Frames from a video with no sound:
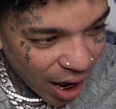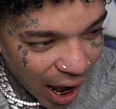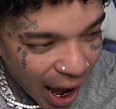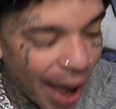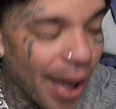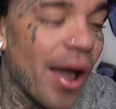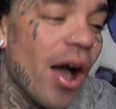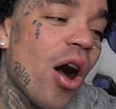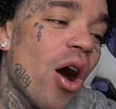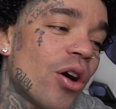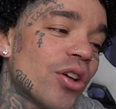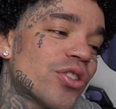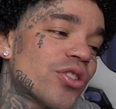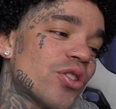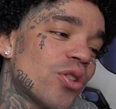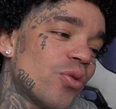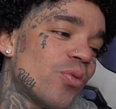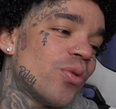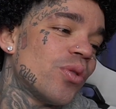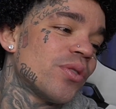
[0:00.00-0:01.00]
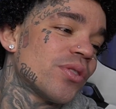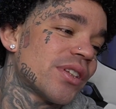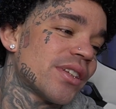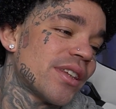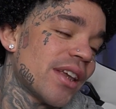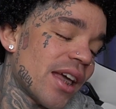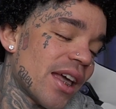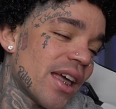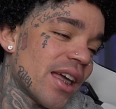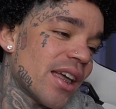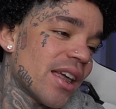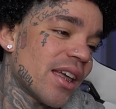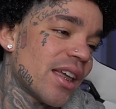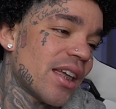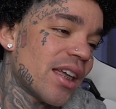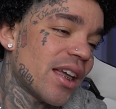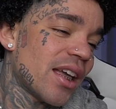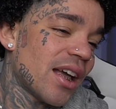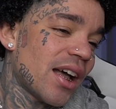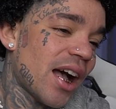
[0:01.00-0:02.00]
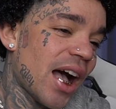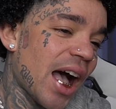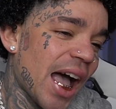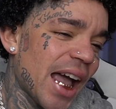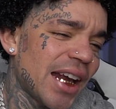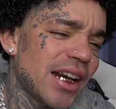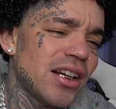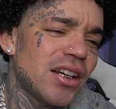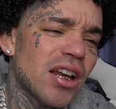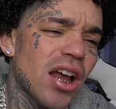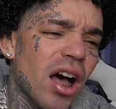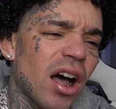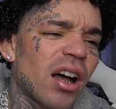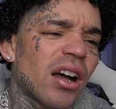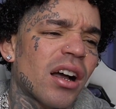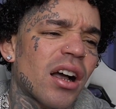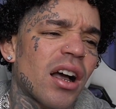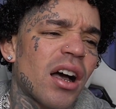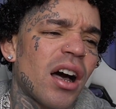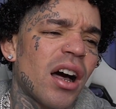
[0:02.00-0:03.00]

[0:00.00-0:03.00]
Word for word: I also will say I knock